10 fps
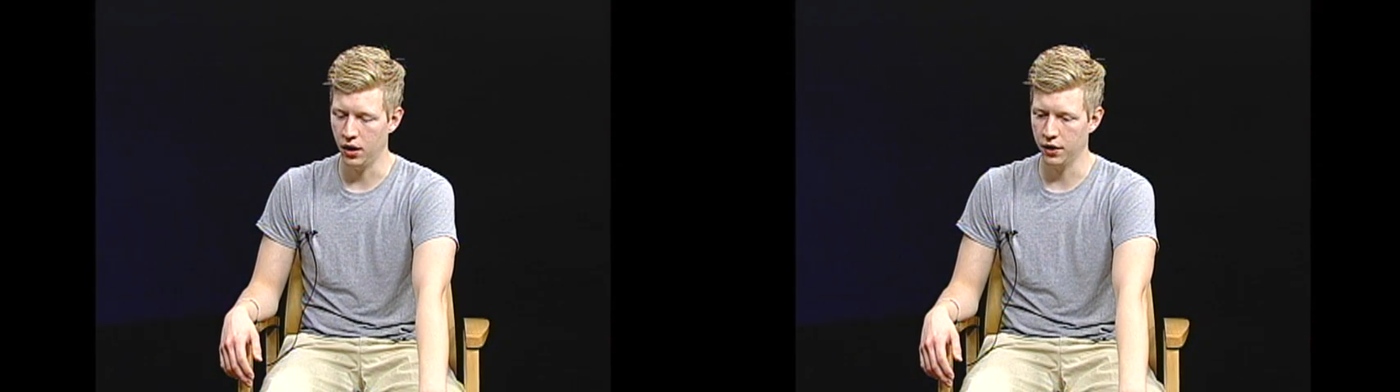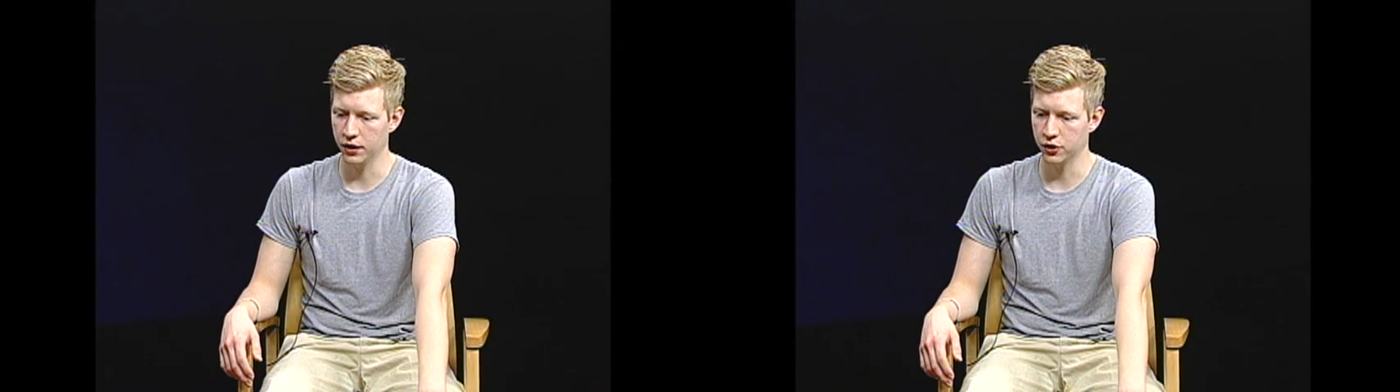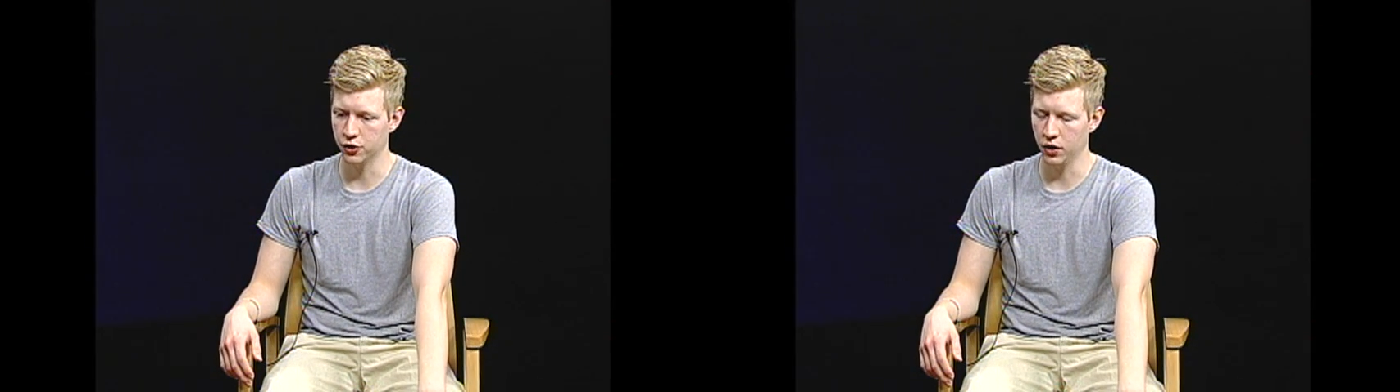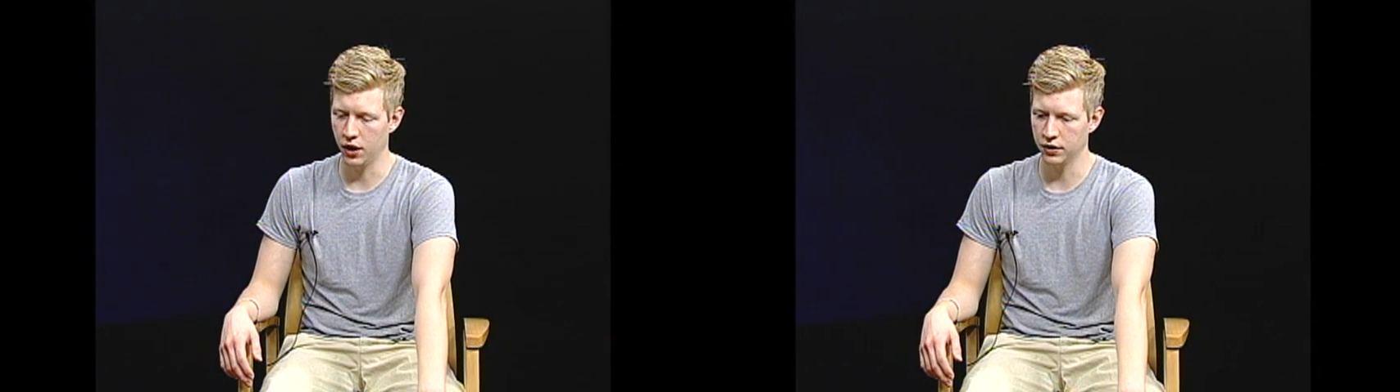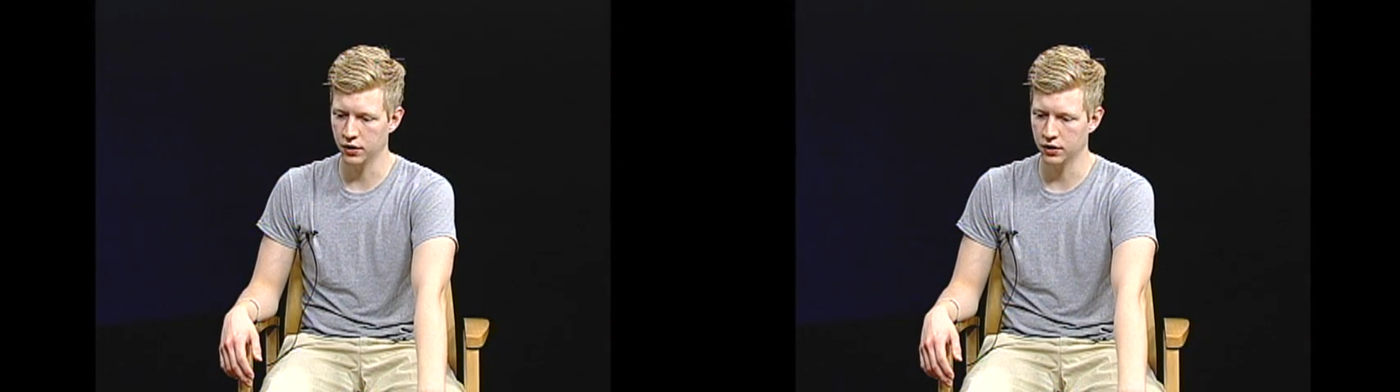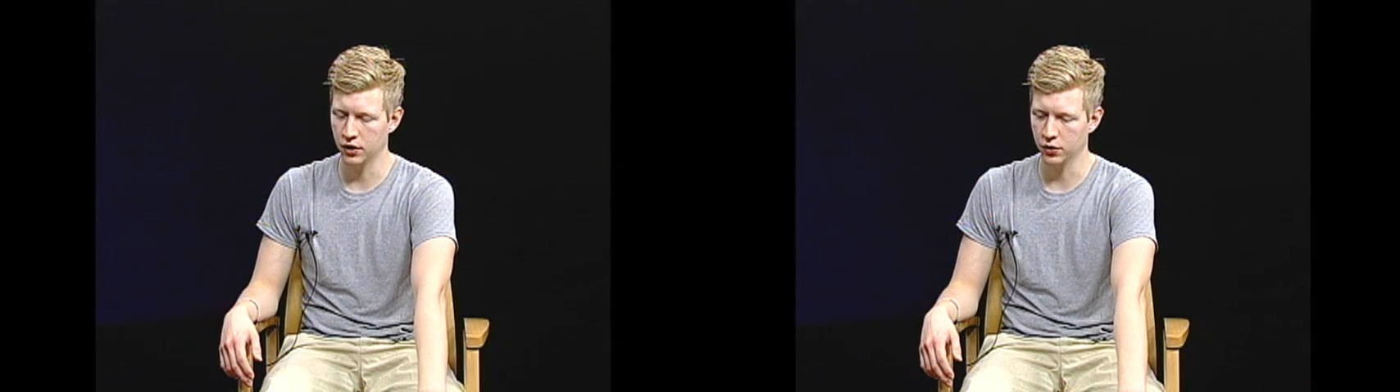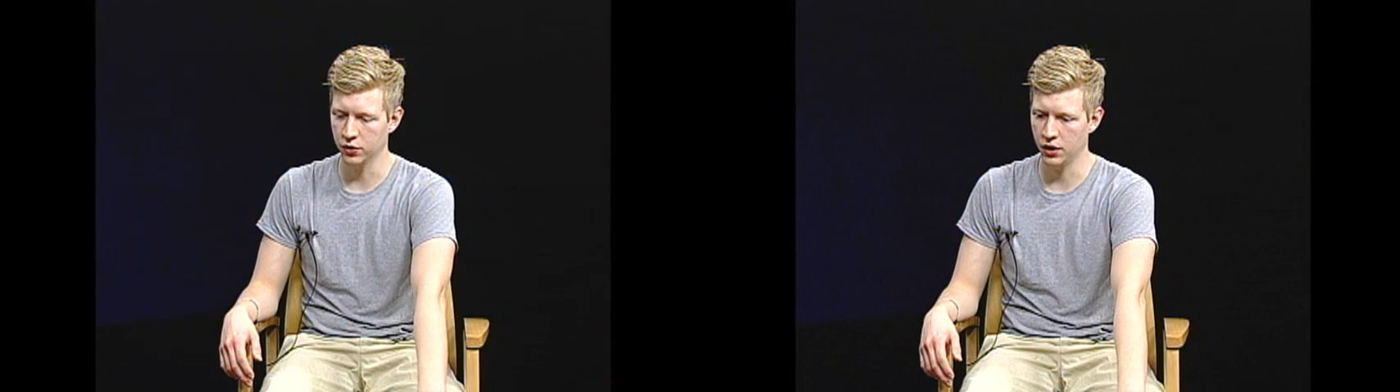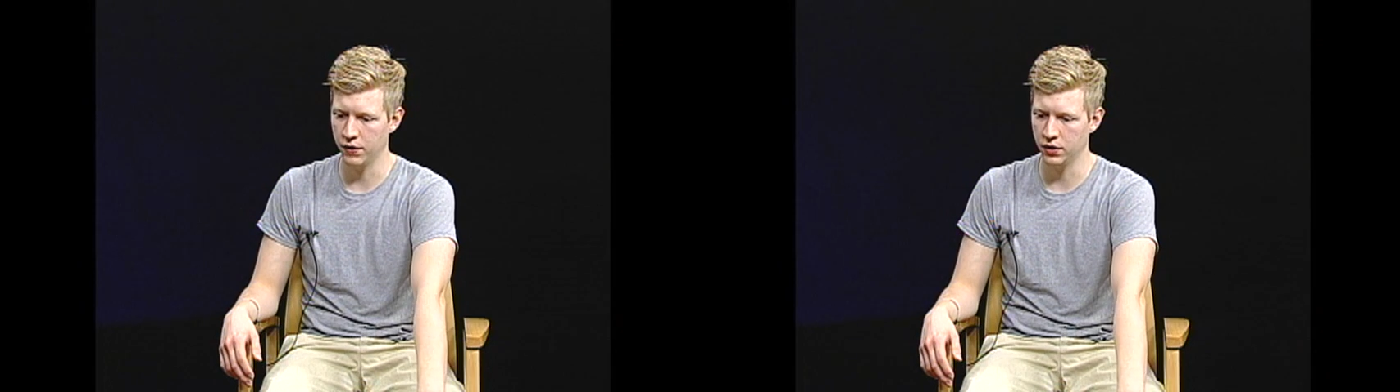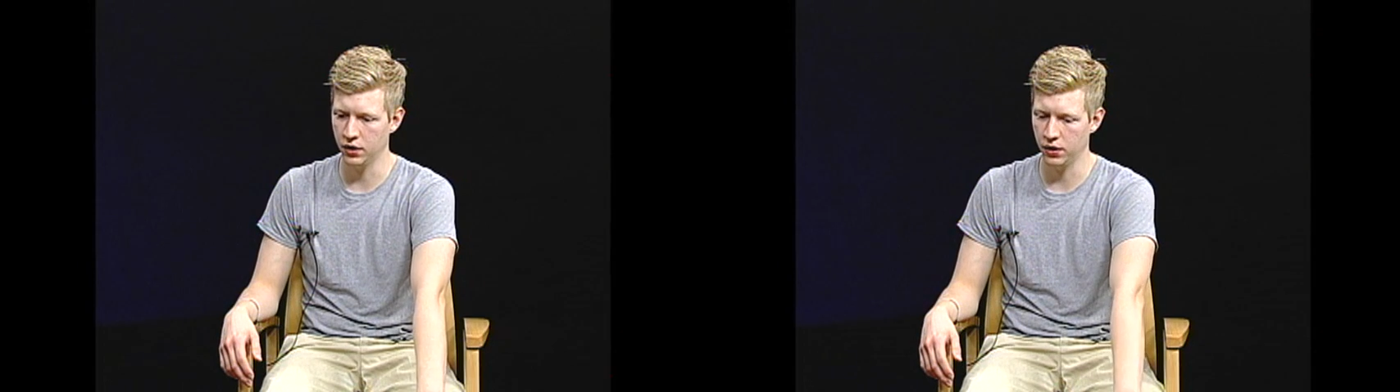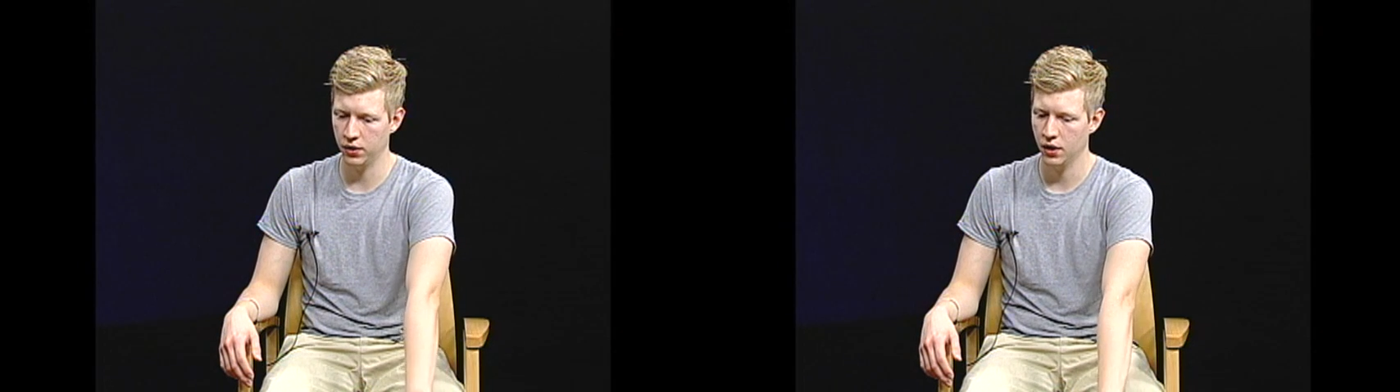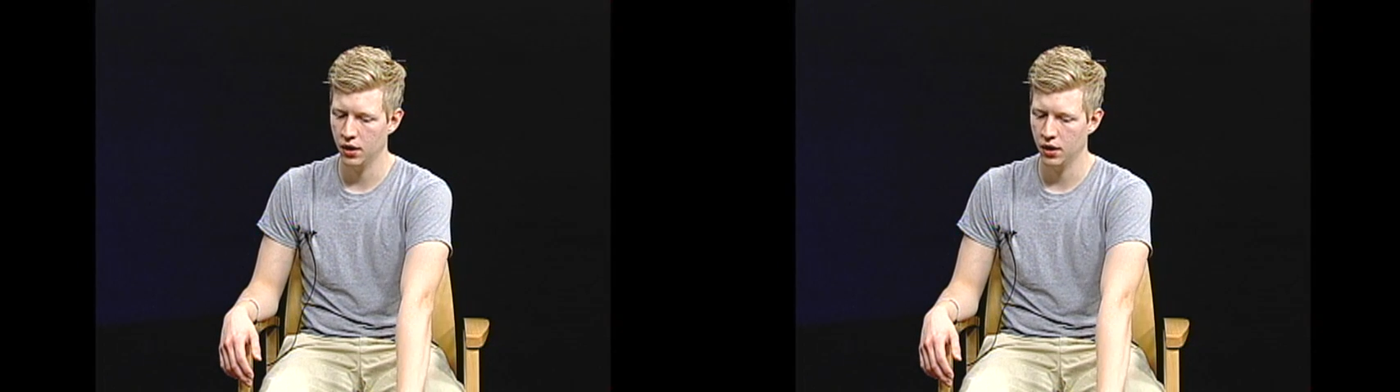I think it's July 16th or 17th,